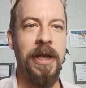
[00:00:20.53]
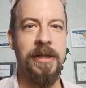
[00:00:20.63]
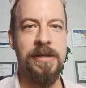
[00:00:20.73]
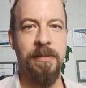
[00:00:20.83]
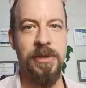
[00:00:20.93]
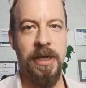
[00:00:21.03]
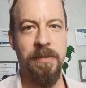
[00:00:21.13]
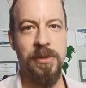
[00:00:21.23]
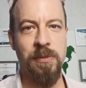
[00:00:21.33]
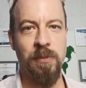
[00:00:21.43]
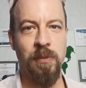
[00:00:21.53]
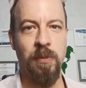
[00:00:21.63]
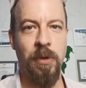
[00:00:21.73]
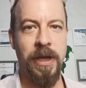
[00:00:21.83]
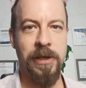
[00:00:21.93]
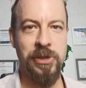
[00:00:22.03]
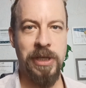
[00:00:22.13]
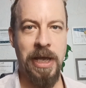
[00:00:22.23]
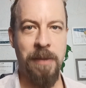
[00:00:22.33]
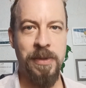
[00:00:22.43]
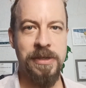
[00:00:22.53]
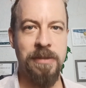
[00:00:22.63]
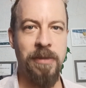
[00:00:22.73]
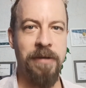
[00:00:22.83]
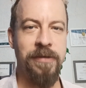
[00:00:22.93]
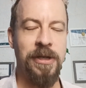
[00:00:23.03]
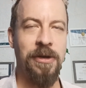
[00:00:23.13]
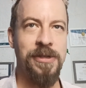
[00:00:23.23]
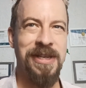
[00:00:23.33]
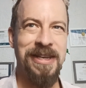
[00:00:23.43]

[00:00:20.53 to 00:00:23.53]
And sometimes what actually happens in my videos